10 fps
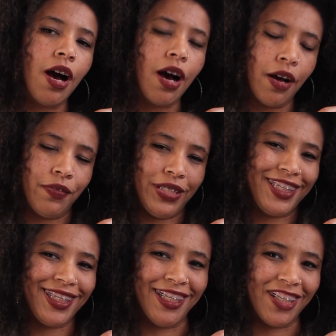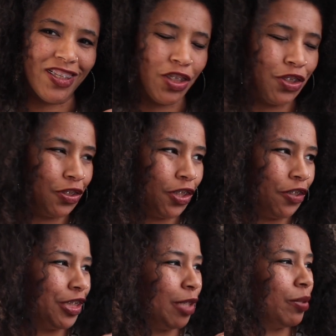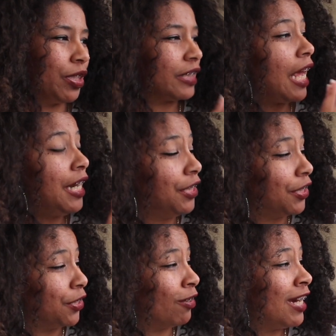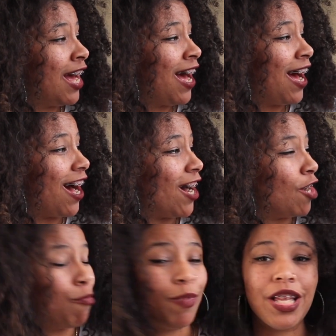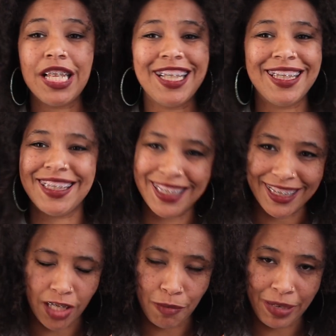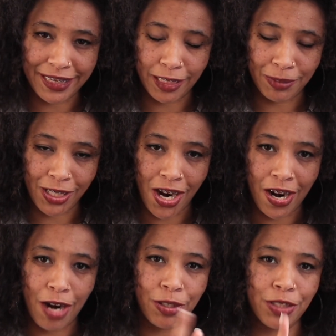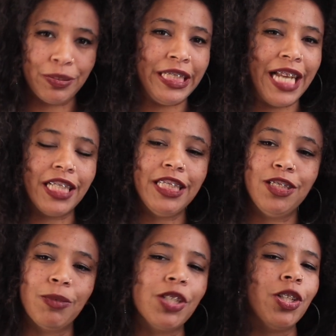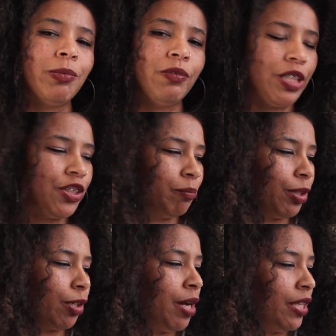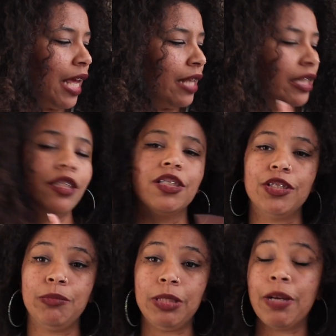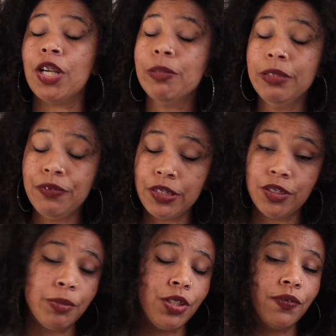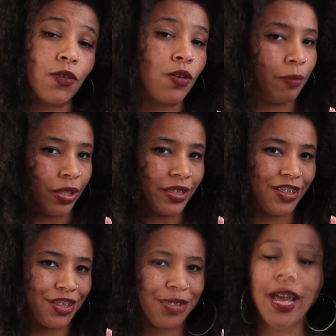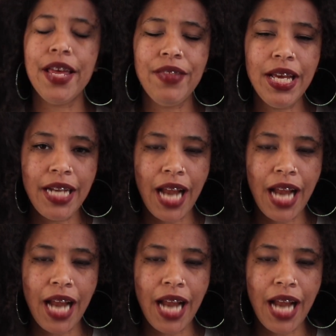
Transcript: Obviously I don't look too closely at books. Anywho, this is on my TBR. I want to read at least one urban fiction book a month, and this is going to be my urban fiction book for March. And then